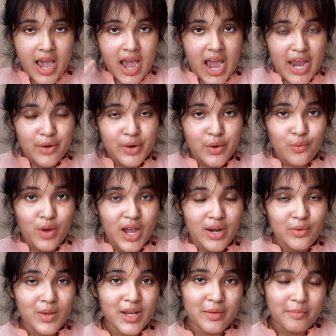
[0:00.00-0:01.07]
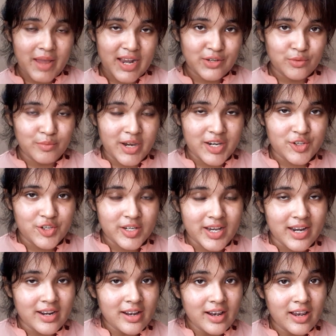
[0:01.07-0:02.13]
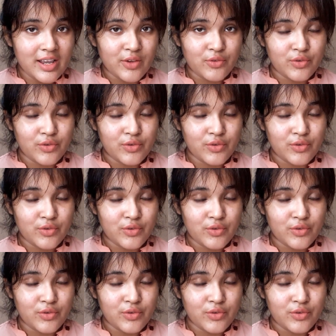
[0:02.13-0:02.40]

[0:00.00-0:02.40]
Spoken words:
Hi everyone, welcome back to my channel.